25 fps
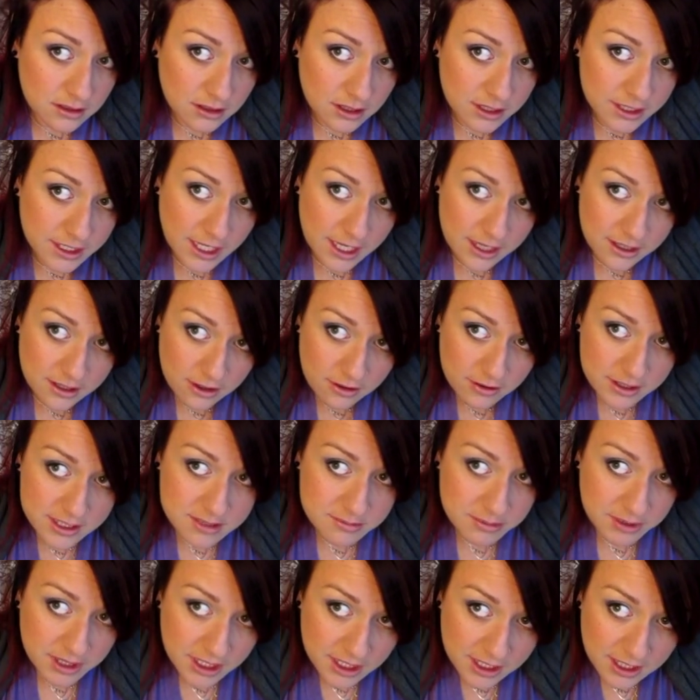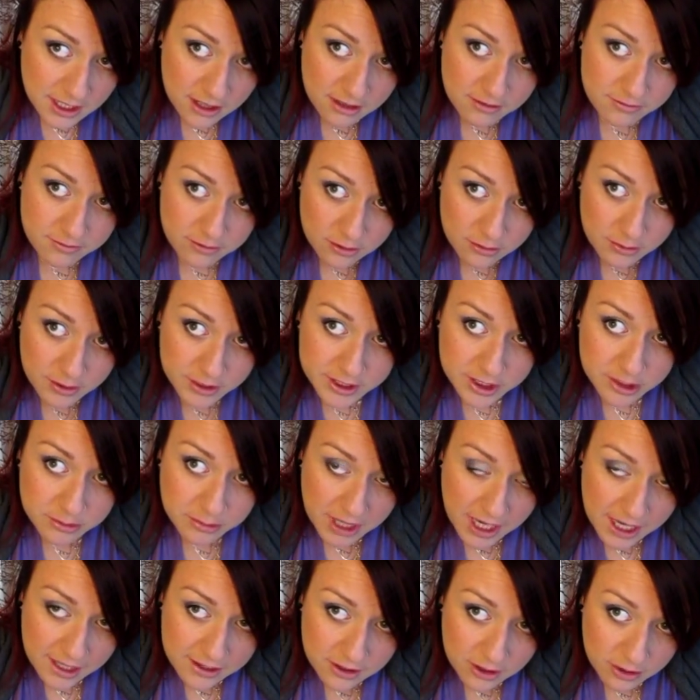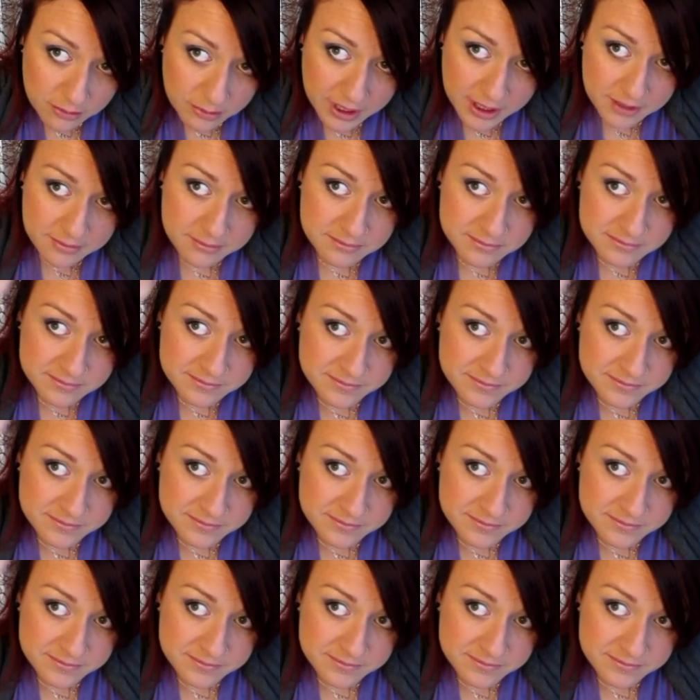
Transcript: Again, always being careful when you're back combing.